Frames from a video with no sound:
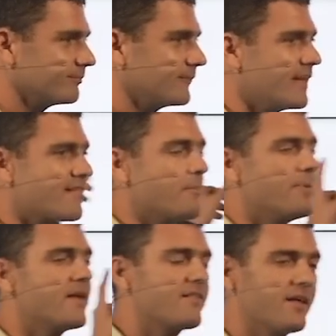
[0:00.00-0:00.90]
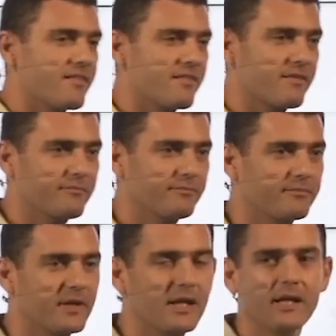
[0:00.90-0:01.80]
it's a business.
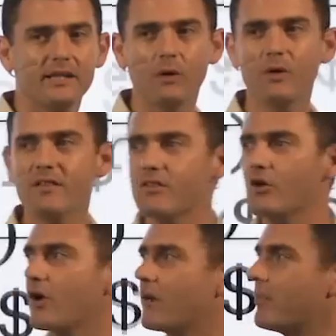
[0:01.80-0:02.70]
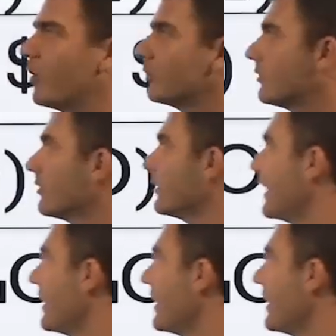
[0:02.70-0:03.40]
Now let's talk about the